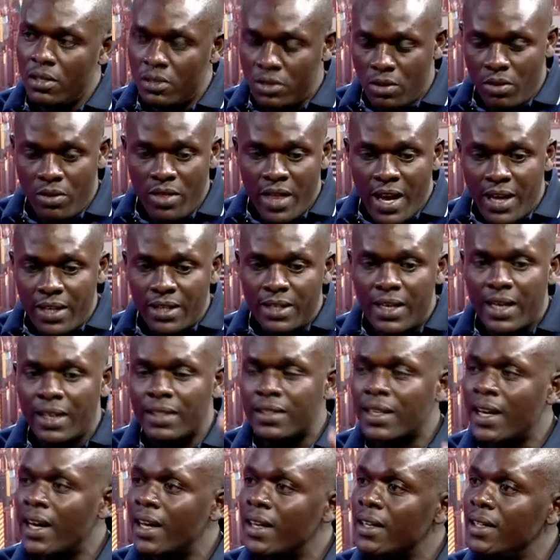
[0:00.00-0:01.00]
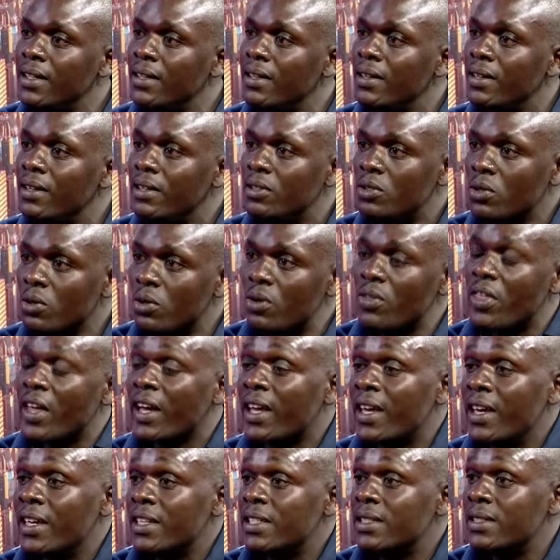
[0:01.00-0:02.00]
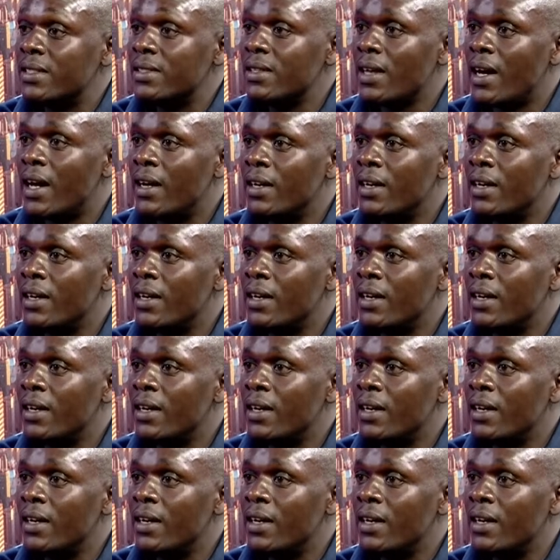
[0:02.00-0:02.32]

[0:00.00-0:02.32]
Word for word: So that daktari took the case